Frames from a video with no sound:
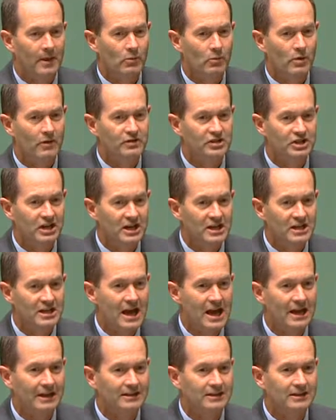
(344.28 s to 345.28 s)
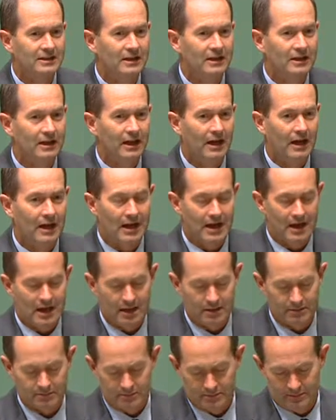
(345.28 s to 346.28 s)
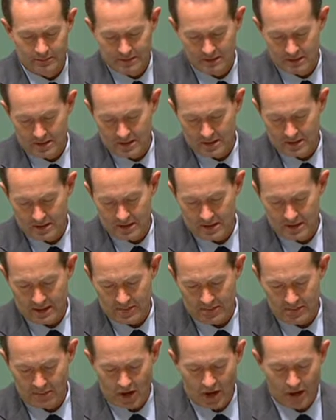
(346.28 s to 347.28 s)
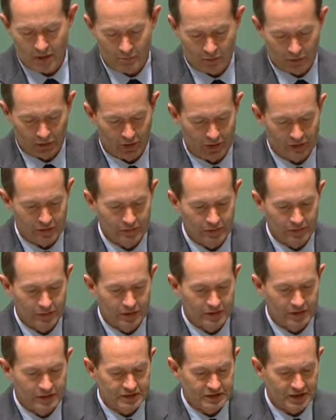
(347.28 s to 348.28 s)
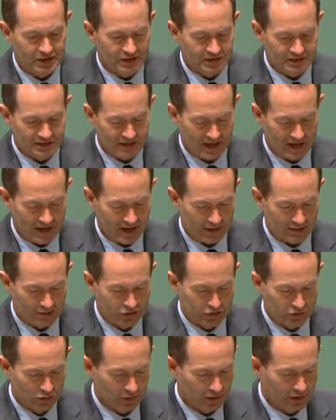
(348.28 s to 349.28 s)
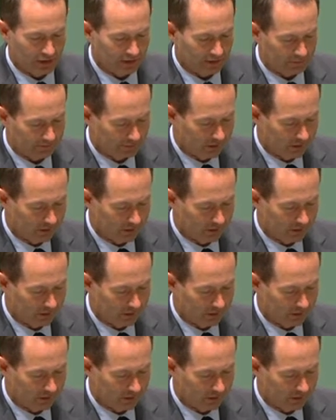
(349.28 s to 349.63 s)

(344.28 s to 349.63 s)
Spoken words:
We've seen that, I believe, since Julia